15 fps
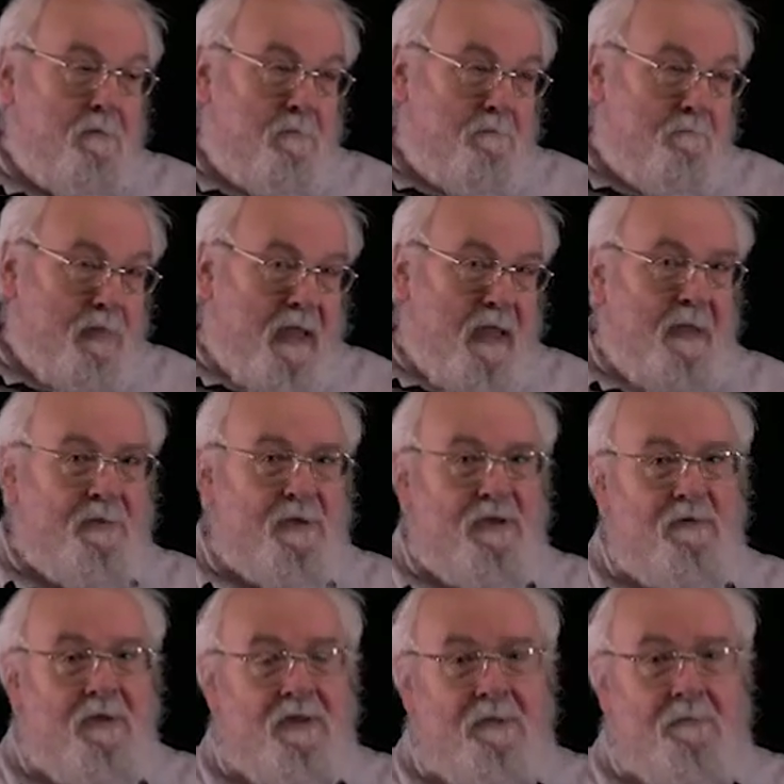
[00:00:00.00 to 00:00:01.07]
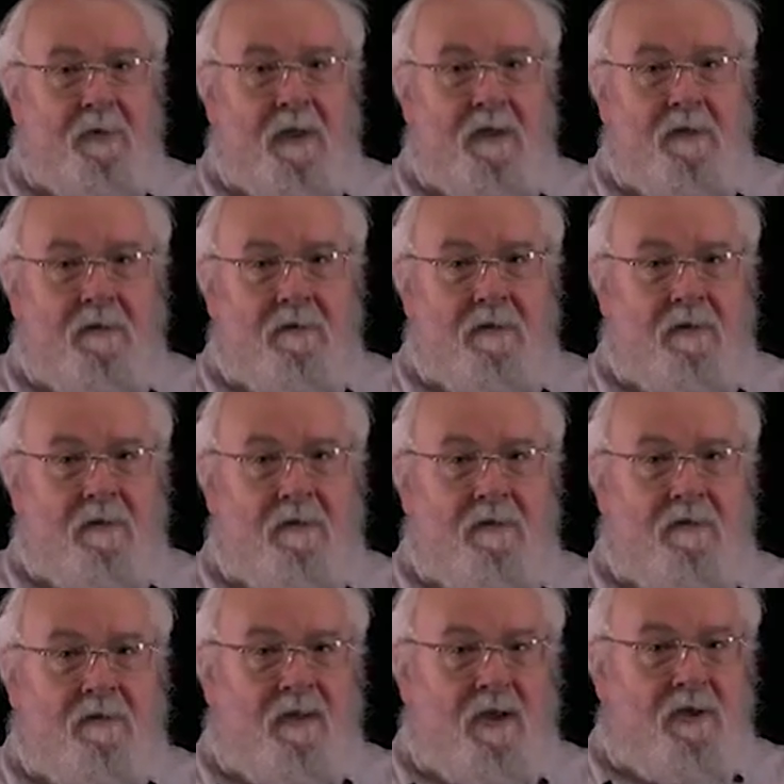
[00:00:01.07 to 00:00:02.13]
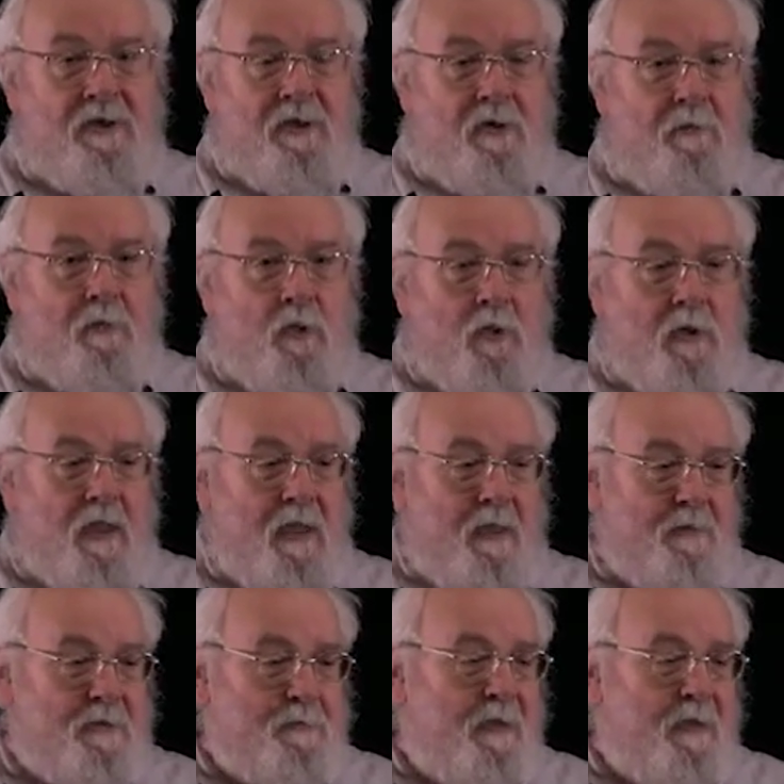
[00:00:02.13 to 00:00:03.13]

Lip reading: Perhaps you need to play 30 or more games, but